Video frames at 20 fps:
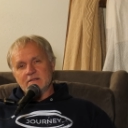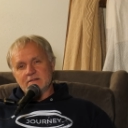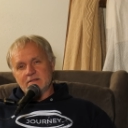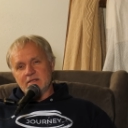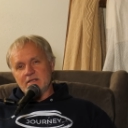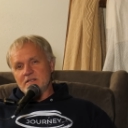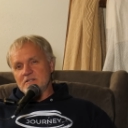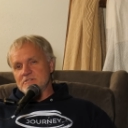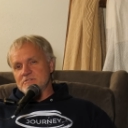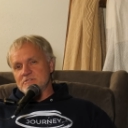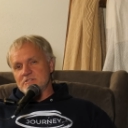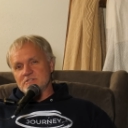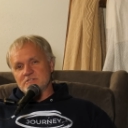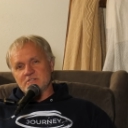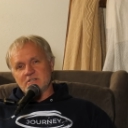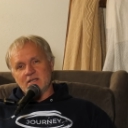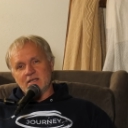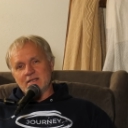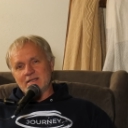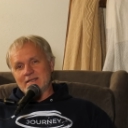things
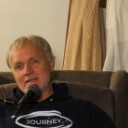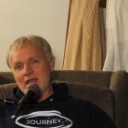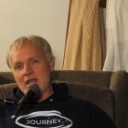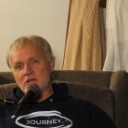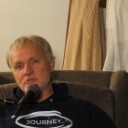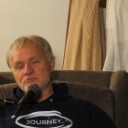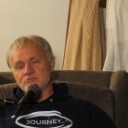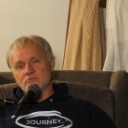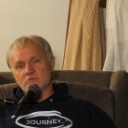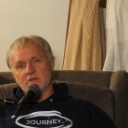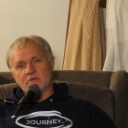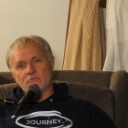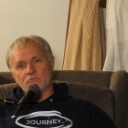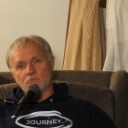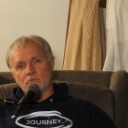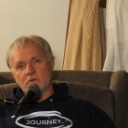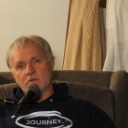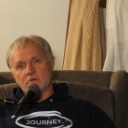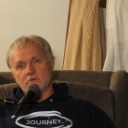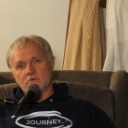just get natural
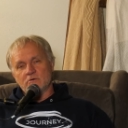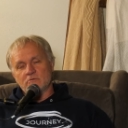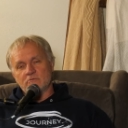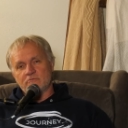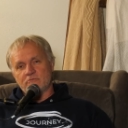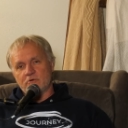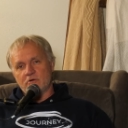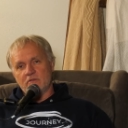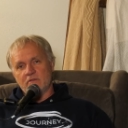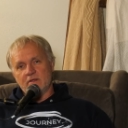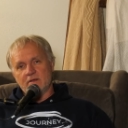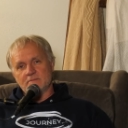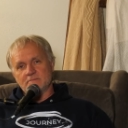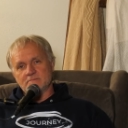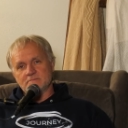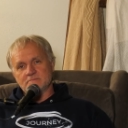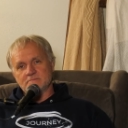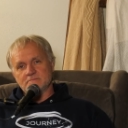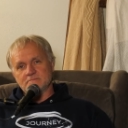and real for them.